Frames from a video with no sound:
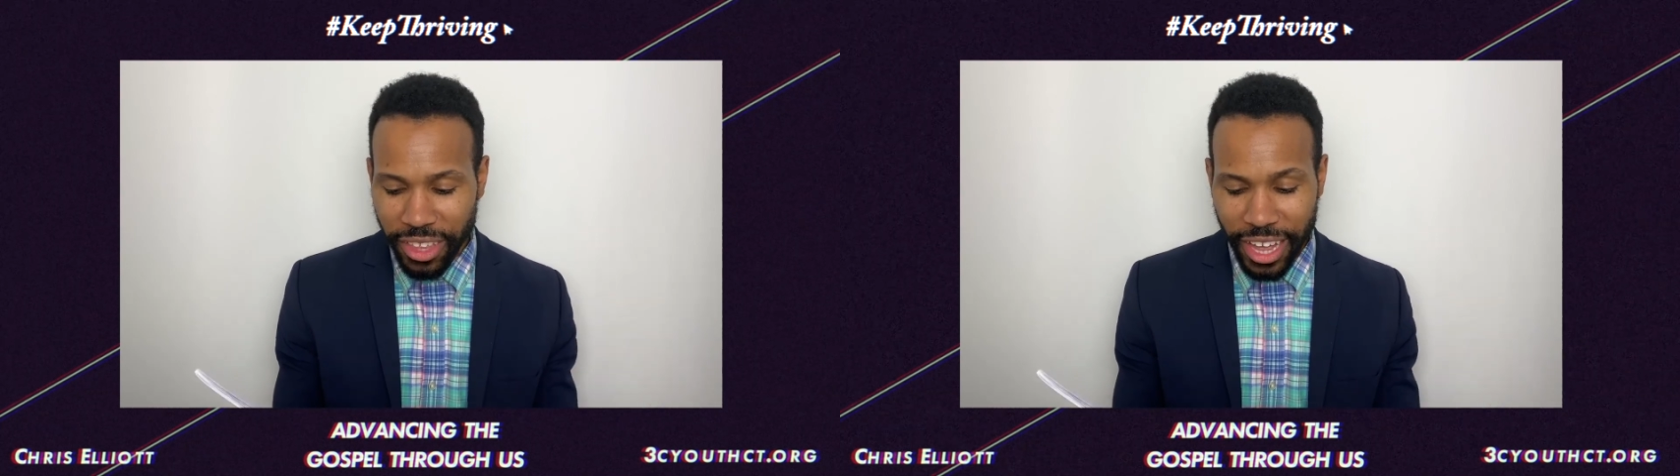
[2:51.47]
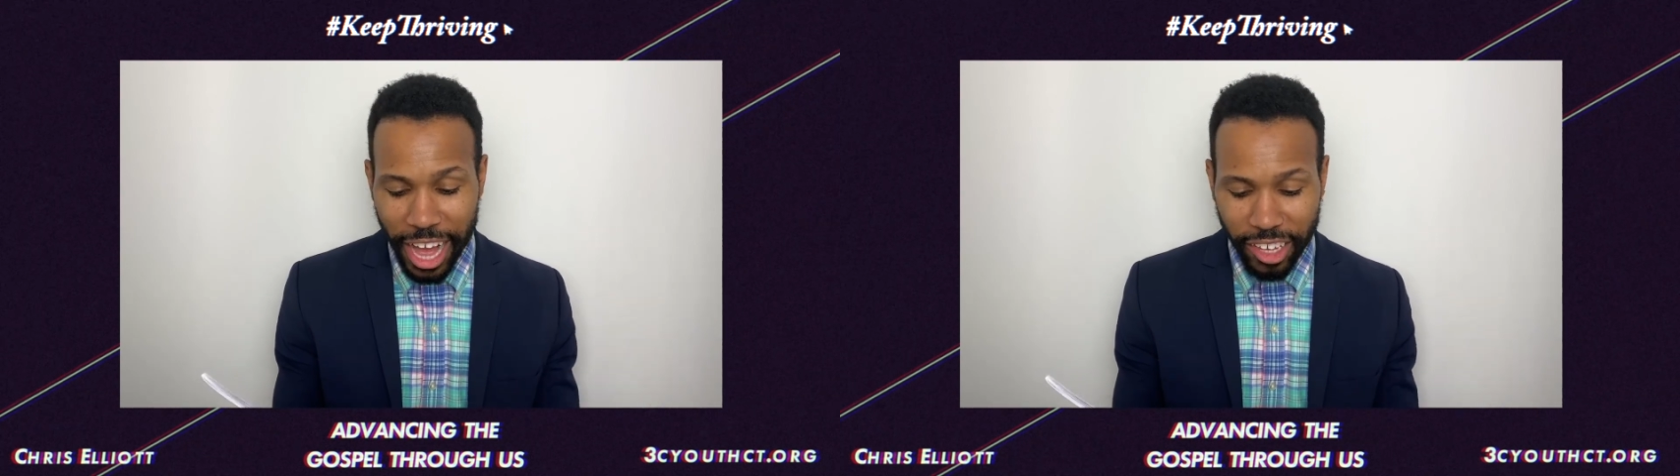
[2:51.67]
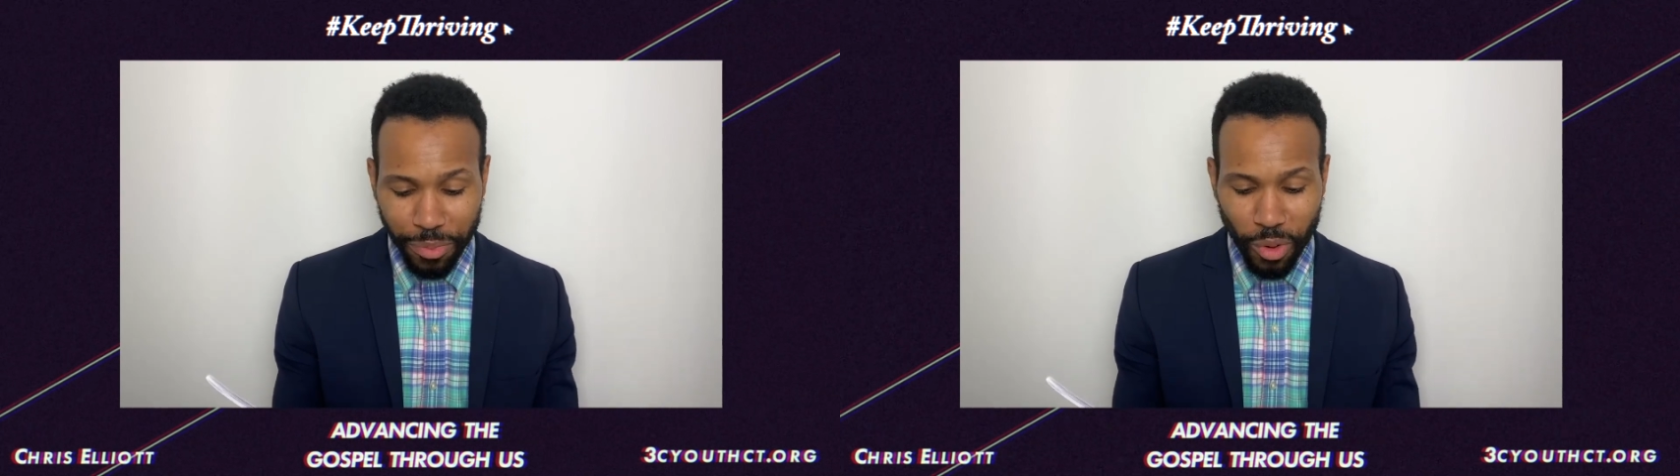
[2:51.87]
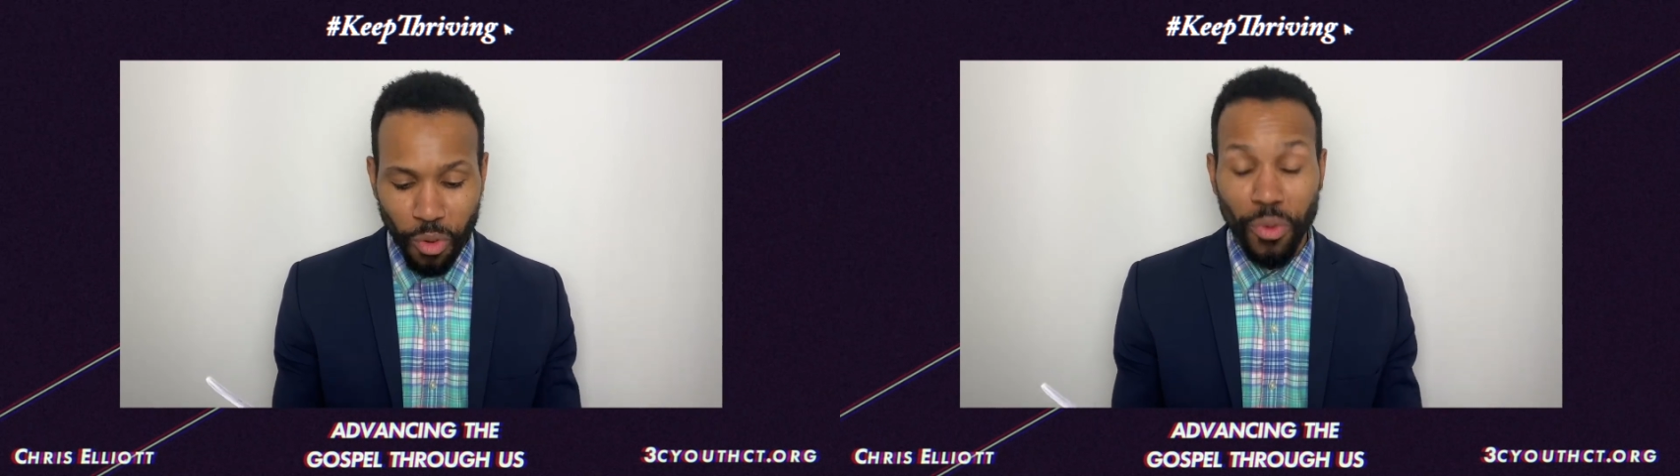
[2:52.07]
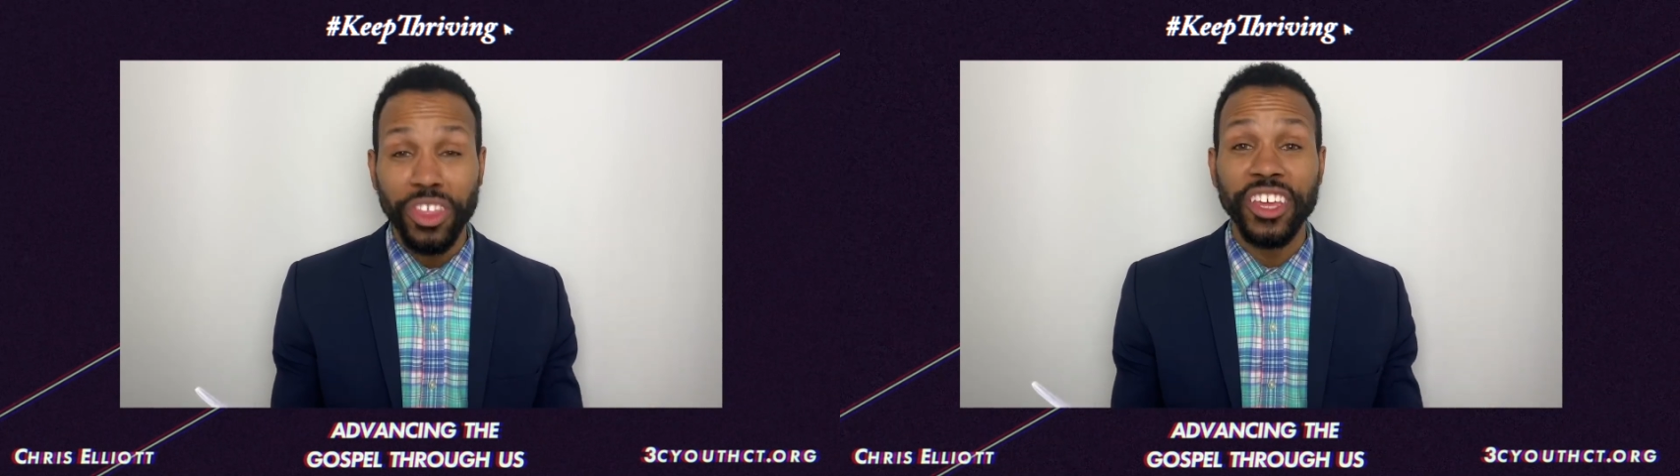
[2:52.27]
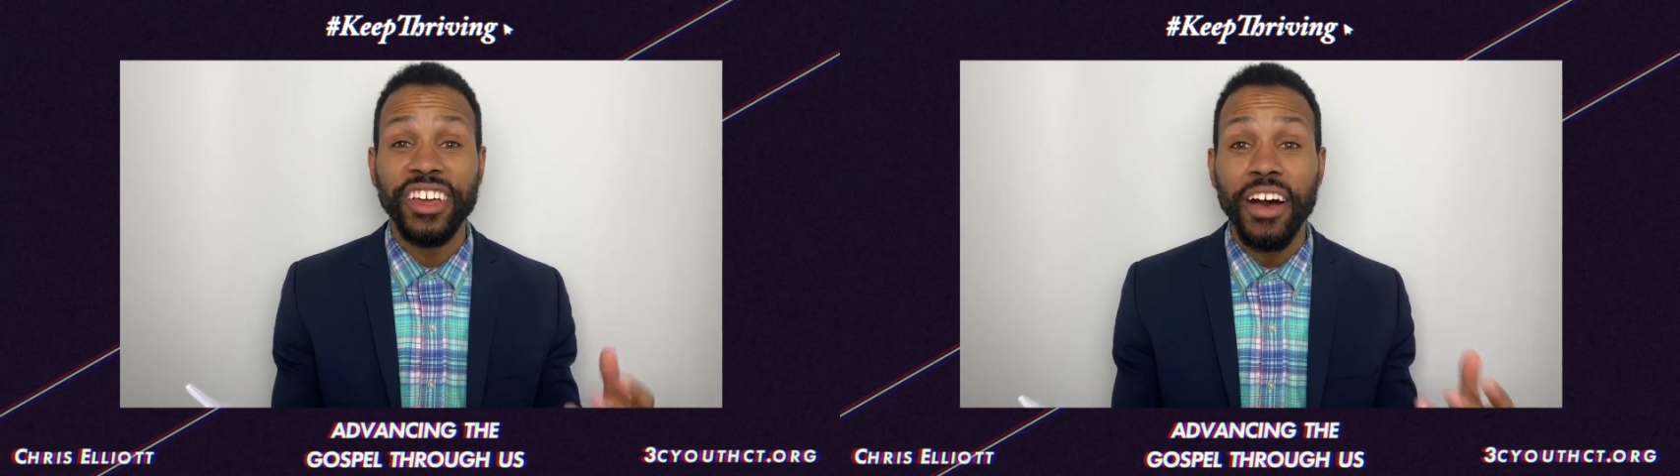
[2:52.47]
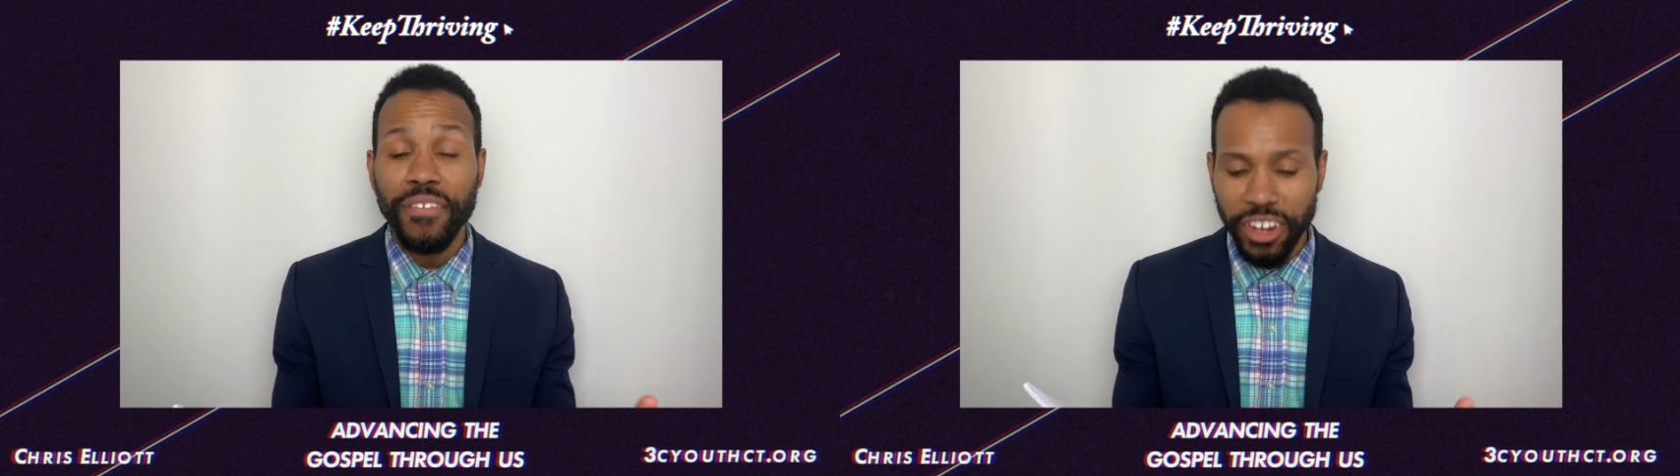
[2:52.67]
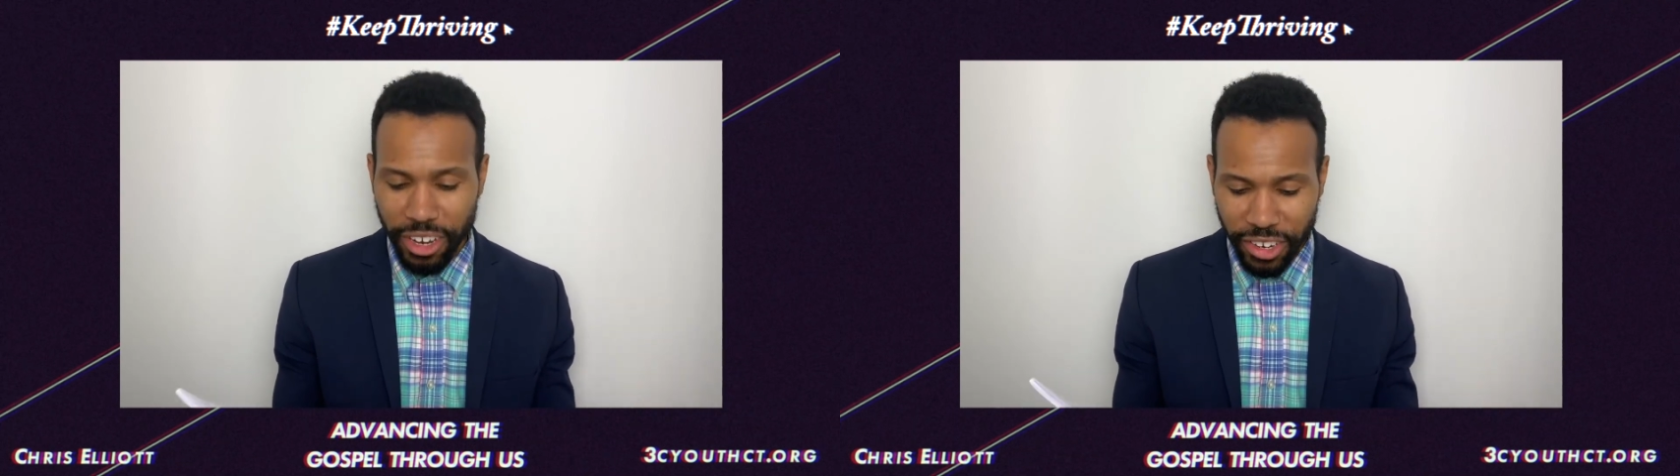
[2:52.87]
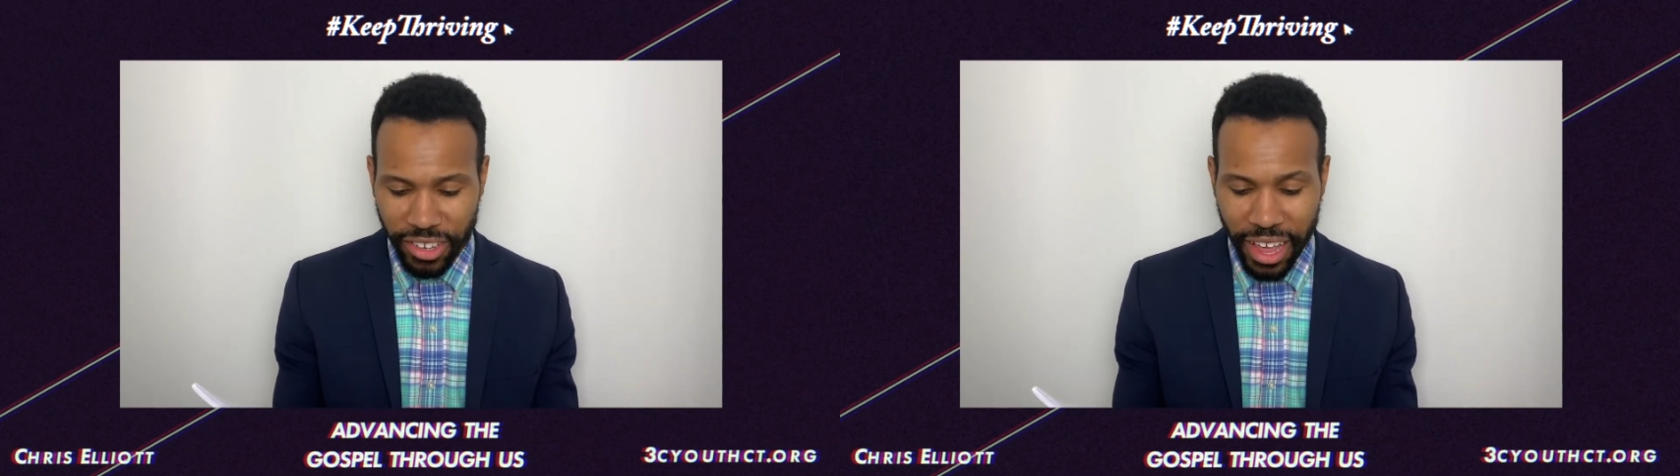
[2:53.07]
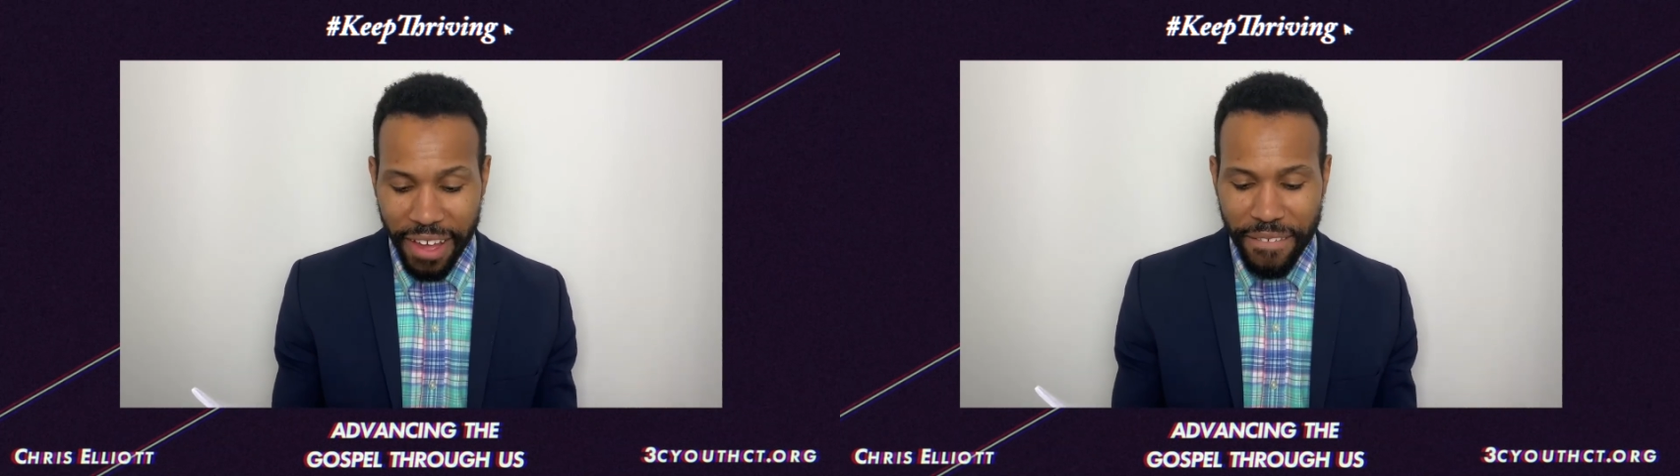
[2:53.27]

the gospel with governors